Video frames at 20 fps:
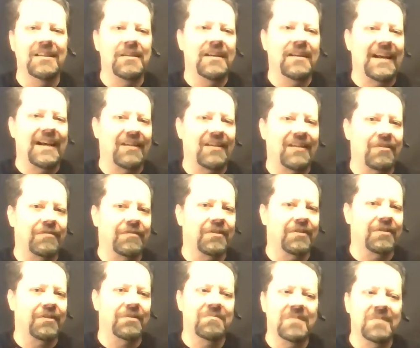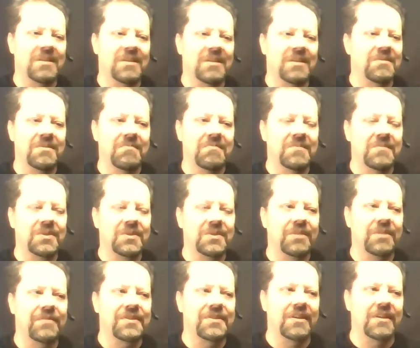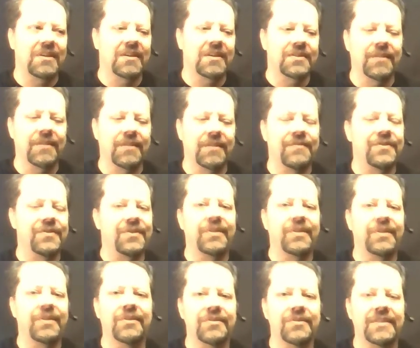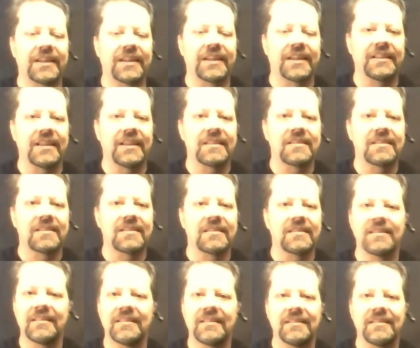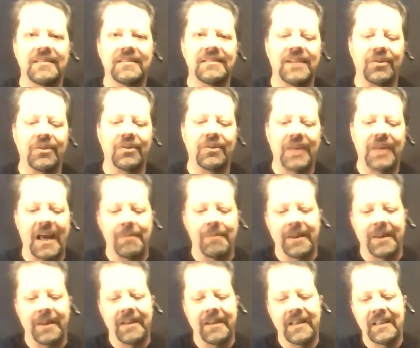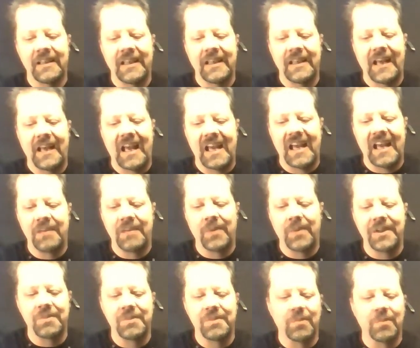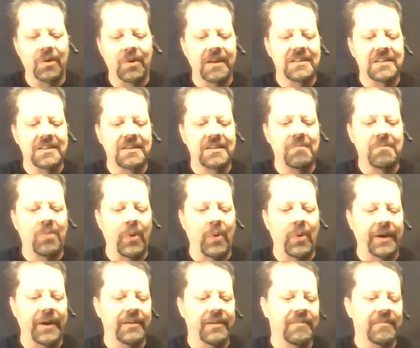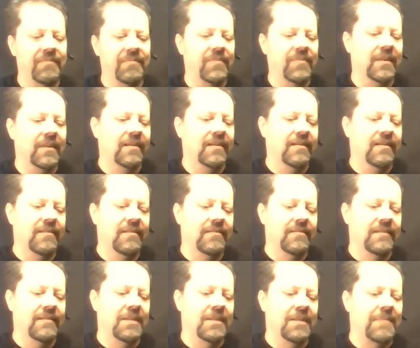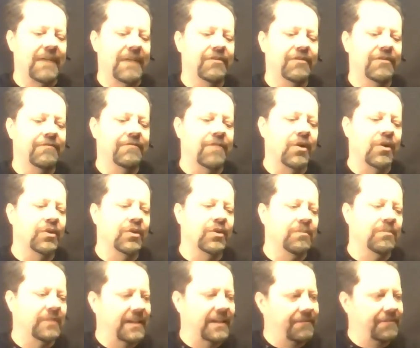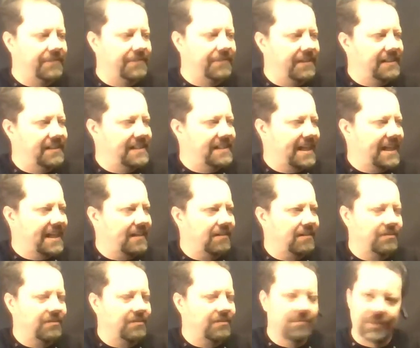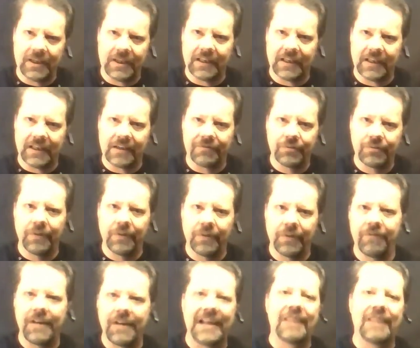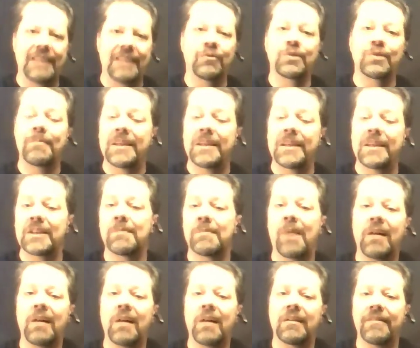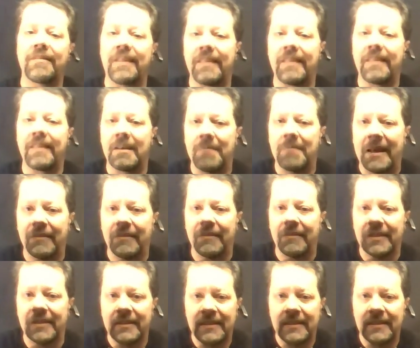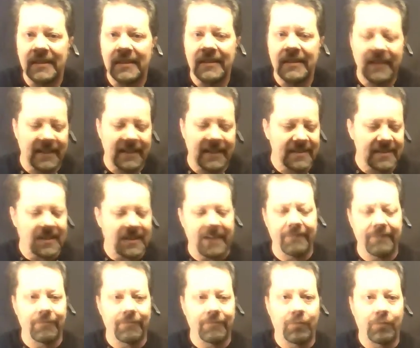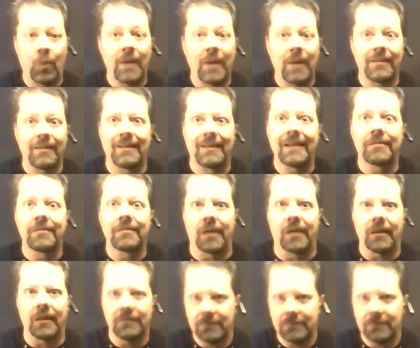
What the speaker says: However, surface areas of zero thickness don't happen. And what is more, at some point, the amount of volume left in the tail trailing off to infinity will be smaller than the amount inside of one electron.